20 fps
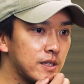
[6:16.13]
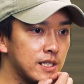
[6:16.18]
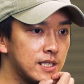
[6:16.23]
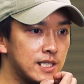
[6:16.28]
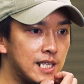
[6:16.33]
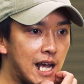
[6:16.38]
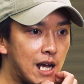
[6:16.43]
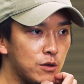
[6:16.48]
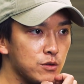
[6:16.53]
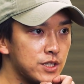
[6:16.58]
The
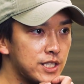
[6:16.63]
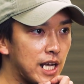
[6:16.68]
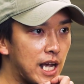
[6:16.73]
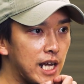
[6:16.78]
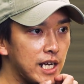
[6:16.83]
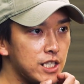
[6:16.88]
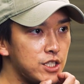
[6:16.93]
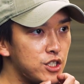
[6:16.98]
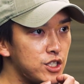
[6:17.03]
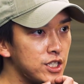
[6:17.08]

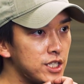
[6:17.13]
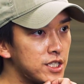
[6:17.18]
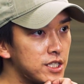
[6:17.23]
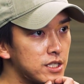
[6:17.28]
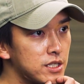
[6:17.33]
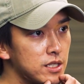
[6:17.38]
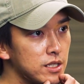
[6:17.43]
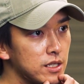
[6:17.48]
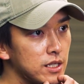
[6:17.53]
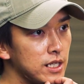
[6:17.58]
downside is
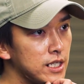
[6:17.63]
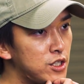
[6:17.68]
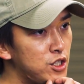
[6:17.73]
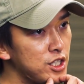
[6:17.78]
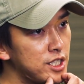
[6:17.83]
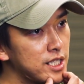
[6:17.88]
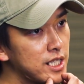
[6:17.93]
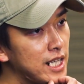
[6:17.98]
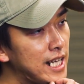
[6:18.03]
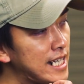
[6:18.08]
it's
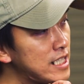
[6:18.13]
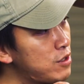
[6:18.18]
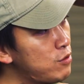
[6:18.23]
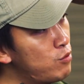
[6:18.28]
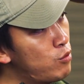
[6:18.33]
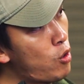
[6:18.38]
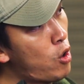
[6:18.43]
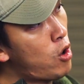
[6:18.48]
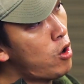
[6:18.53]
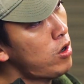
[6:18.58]
just less
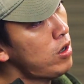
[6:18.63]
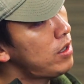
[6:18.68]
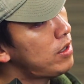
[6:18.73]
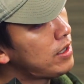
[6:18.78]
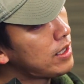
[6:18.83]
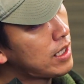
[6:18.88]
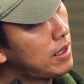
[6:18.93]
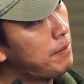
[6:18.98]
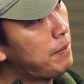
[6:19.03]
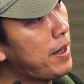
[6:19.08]
raw
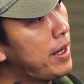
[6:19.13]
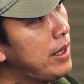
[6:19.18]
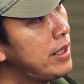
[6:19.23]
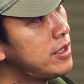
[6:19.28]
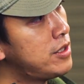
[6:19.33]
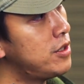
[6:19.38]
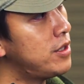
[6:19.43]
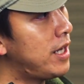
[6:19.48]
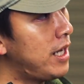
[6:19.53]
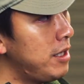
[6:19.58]

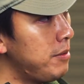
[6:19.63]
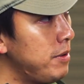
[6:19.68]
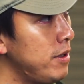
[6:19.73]
comparing to the